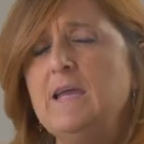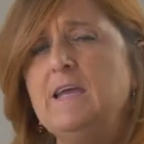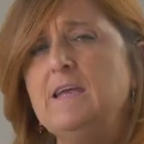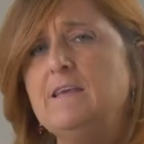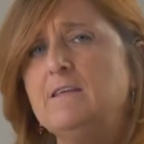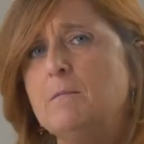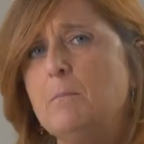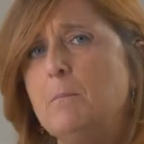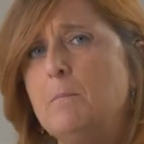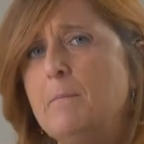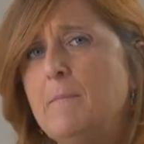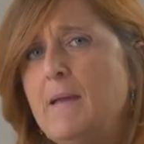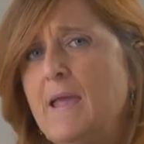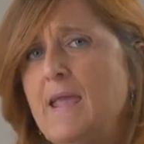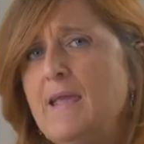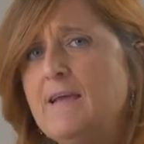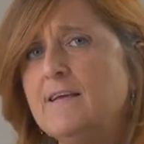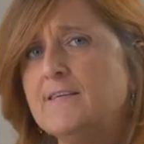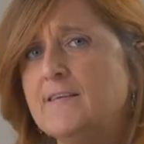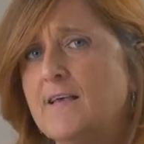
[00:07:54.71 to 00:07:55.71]
it
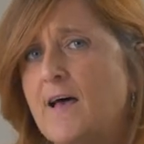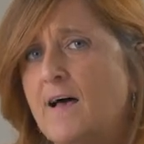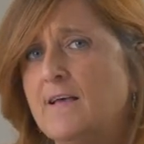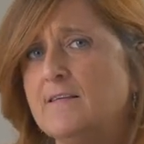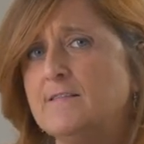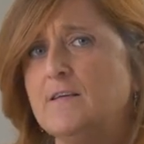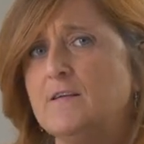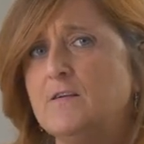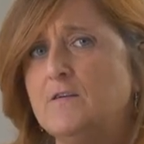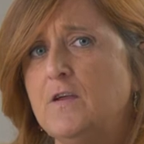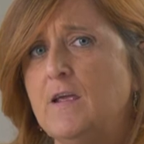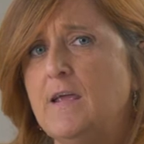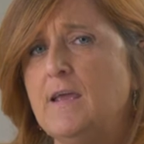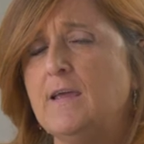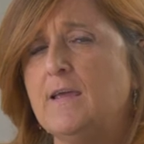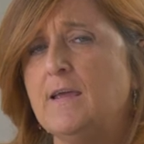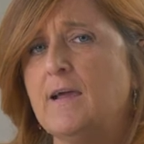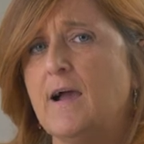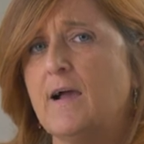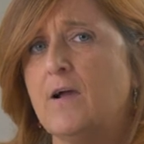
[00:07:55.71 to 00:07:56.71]
makes us
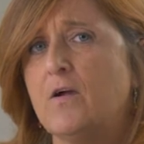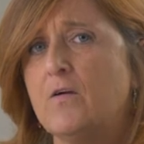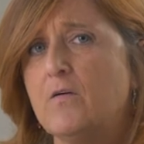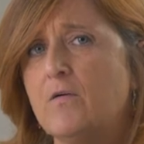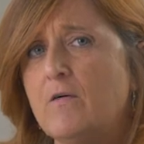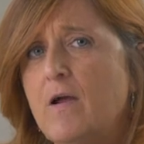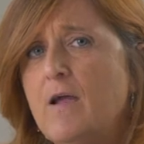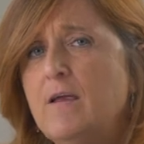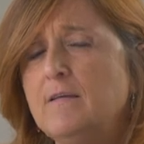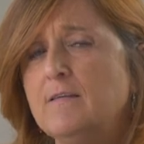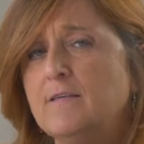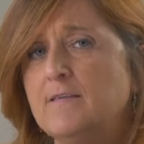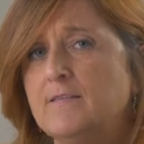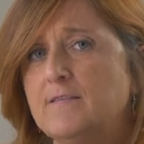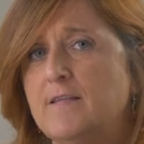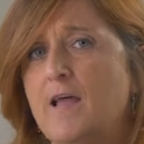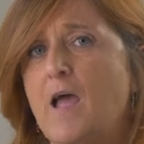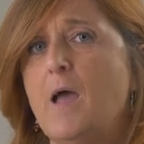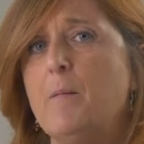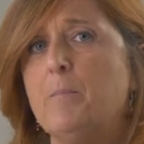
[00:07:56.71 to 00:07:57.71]
take a great
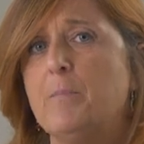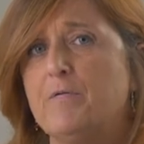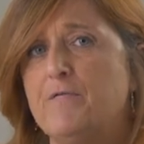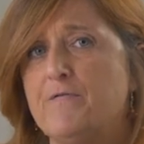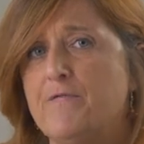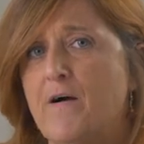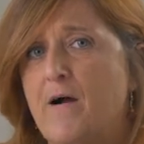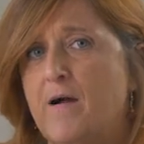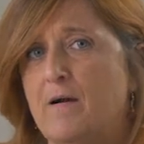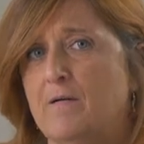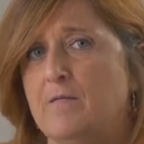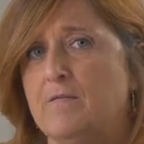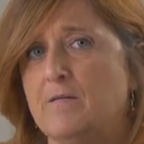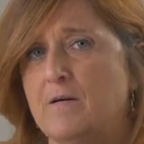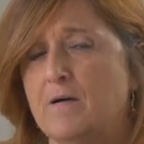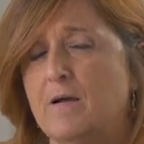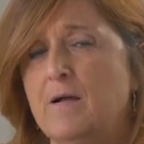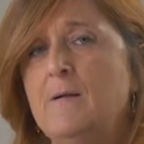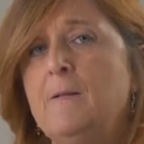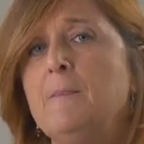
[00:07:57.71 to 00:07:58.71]
step
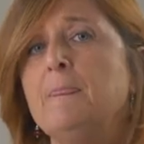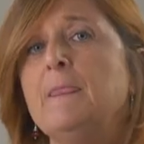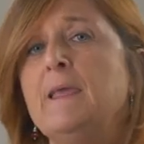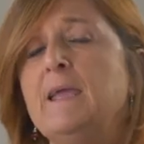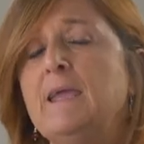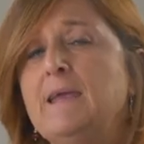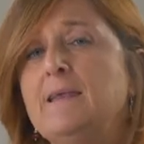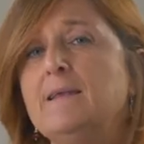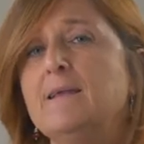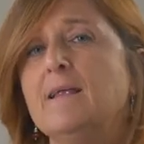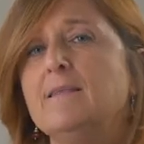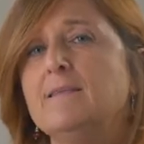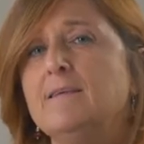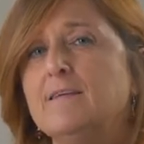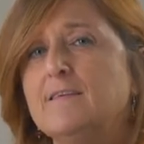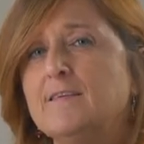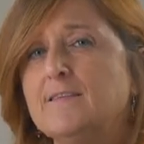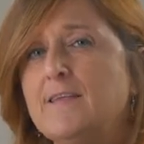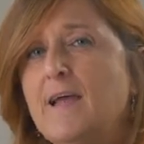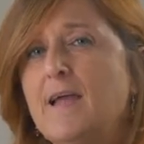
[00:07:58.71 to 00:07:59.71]
further in
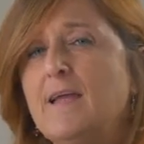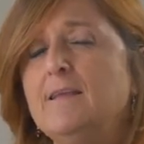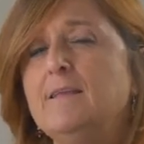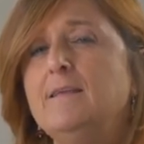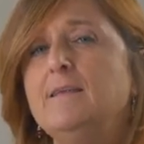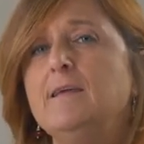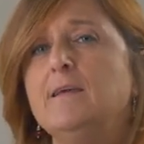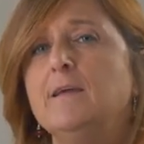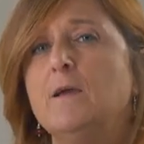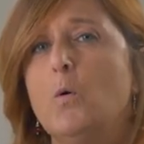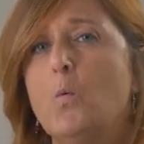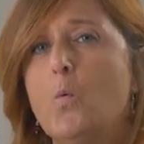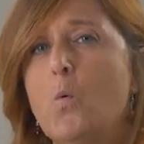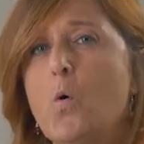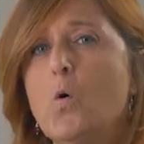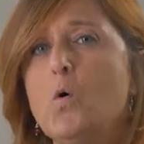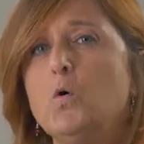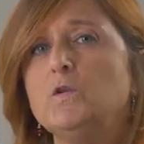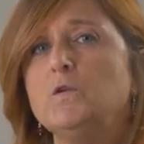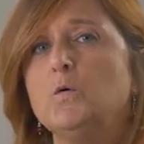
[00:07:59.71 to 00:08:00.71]
understanding
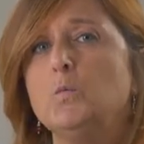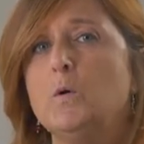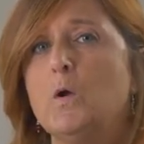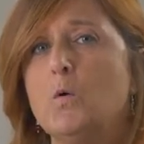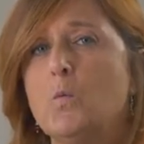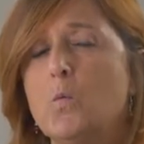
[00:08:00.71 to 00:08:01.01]
what we